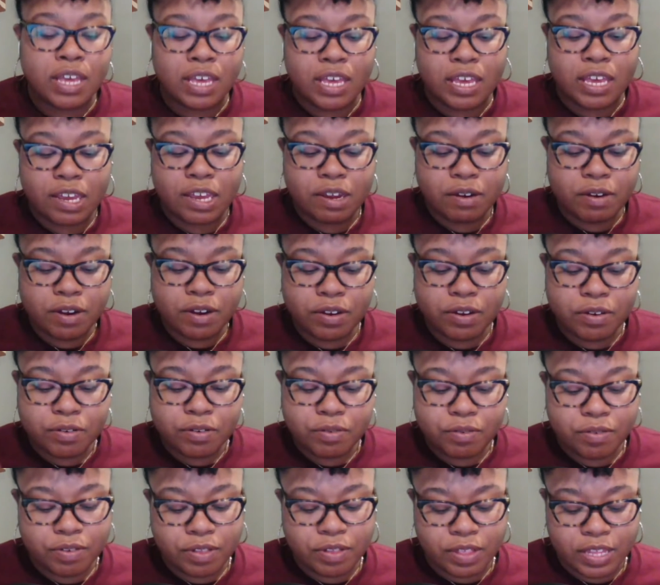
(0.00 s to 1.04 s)
hearing
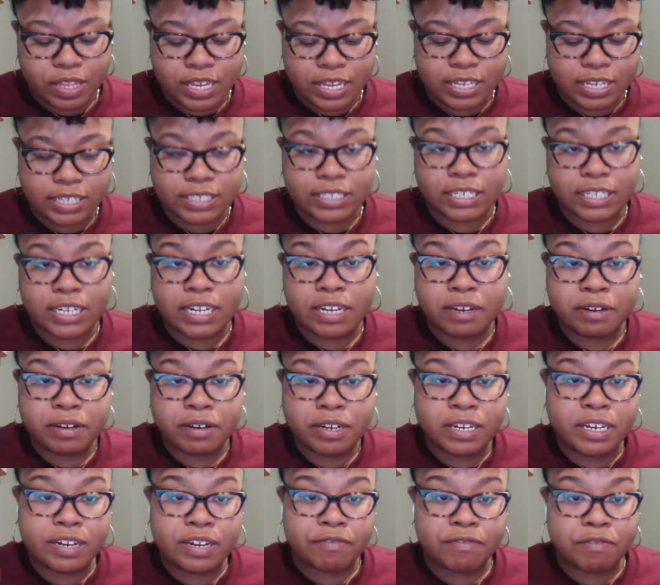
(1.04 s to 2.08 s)
new things and
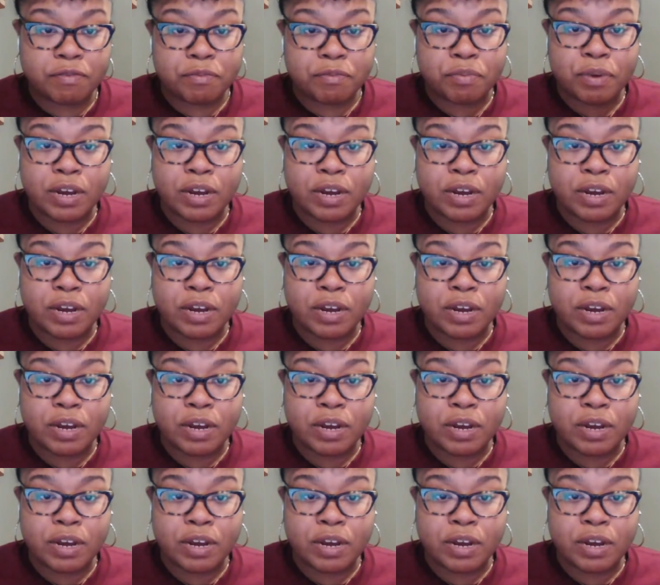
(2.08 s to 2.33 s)
hearing different